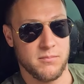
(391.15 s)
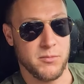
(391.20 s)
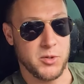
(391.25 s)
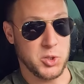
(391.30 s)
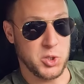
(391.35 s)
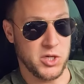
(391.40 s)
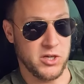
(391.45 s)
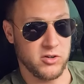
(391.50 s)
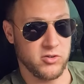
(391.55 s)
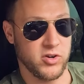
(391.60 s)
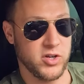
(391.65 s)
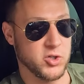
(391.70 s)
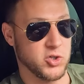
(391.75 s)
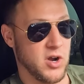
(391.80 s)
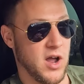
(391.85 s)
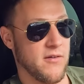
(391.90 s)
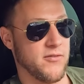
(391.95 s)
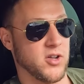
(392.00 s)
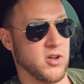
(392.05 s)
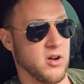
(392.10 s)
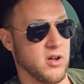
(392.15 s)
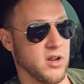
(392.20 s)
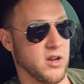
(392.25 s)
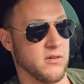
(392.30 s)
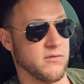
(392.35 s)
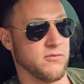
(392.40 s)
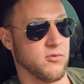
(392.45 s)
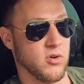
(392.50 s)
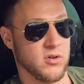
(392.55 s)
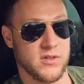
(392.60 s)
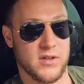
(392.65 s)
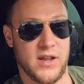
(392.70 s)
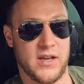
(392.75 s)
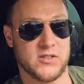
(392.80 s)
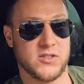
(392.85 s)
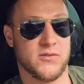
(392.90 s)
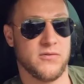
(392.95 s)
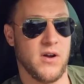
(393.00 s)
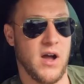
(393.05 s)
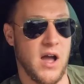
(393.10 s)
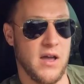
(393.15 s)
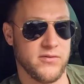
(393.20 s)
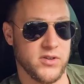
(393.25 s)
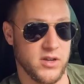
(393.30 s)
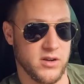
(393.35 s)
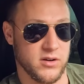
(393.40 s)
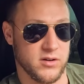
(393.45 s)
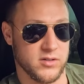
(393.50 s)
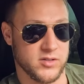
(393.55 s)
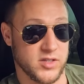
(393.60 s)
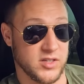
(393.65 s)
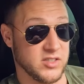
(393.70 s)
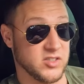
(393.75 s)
and machinery driving on it for the next five years.